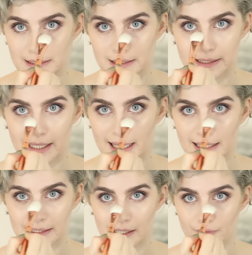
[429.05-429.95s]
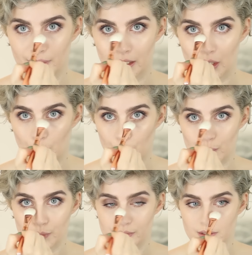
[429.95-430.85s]
your cane of the
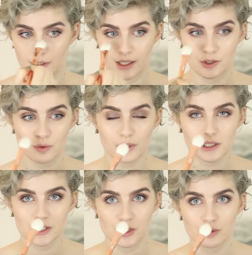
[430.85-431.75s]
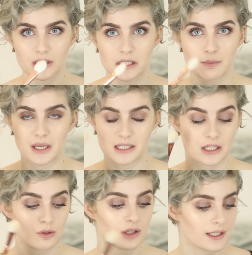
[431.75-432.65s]
nose. I don't really do the tip because I
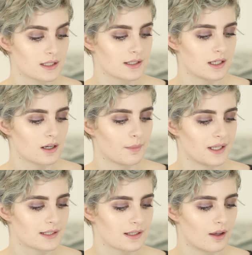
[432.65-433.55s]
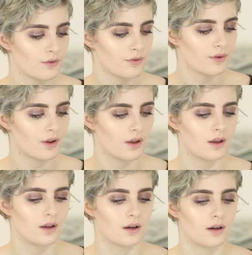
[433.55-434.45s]
don't like to see it on myself.
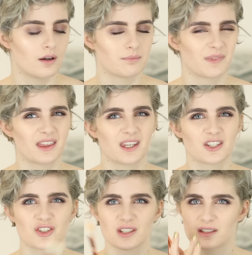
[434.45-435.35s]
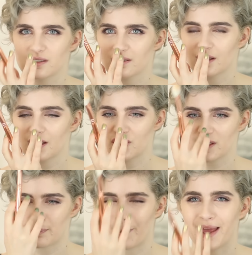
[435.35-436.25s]
I think it
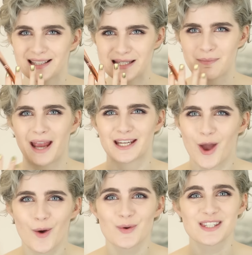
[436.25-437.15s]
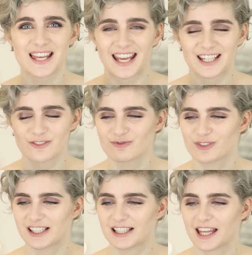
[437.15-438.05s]
just bends my nose and I don't
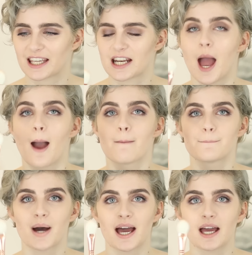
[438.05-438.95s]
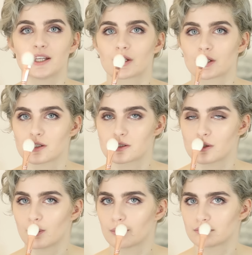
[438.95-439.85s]
really like it. But you can
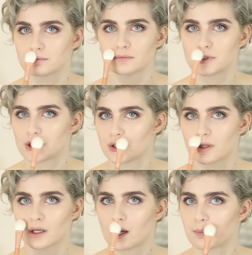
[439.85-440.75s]
also do the